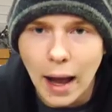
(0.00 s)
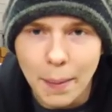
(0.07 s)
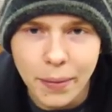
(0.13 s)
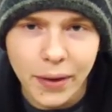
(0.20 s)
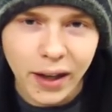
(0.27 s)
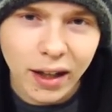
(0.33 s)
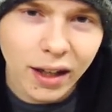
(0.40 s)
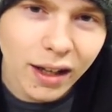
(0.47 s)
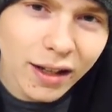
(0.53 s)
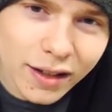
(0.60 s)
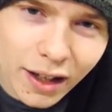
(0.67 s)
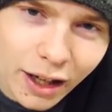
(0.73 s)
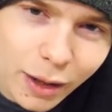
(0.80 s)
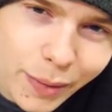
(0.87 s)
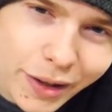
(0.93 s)
I'm thinking it's
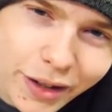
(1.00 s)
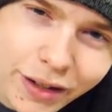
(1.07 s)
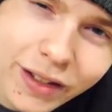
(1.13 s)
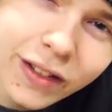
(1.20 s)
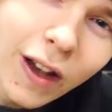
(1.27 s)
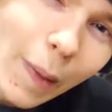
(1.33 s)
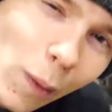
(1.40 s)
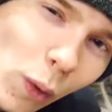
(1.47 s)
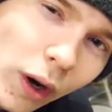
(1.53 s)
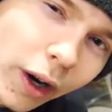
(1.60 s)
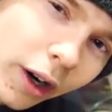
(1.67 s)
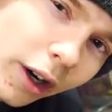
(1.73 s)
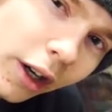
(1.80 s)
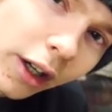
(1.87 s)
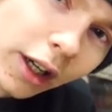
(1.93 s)
gonna be
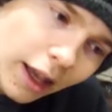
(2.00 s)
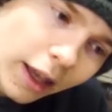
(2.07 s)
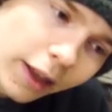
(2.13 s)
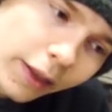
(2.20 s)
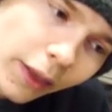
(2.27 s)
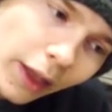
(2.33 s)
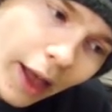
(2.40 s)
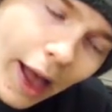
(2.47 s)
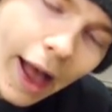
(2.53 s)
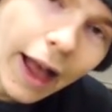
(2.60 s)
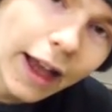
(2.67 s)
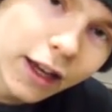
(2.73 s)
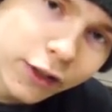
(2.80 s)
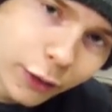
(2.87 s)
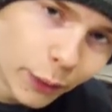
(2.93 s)
somewhere in the
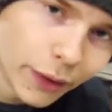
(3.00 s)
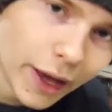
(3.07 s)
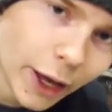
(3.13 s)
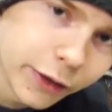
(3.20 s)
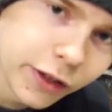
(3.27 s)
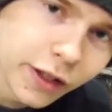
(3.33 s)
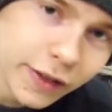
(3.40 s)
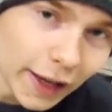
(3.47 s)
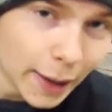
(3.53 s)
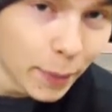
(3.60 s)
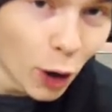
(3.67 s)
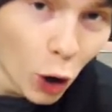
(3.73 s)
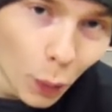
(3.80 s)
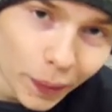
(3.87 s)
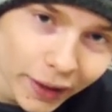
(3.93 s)
high 2000s. I'm
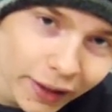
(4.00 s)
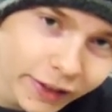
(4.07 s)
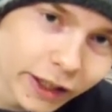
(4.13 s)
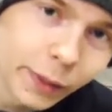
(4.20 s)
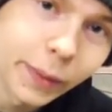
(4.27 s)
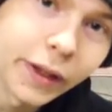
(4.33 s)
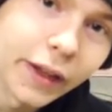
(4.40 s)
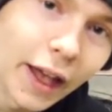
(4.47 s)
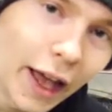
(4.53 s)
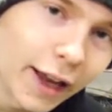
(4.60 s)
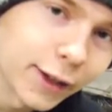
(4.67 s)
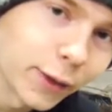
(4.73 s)
hoping it's gonna be in the high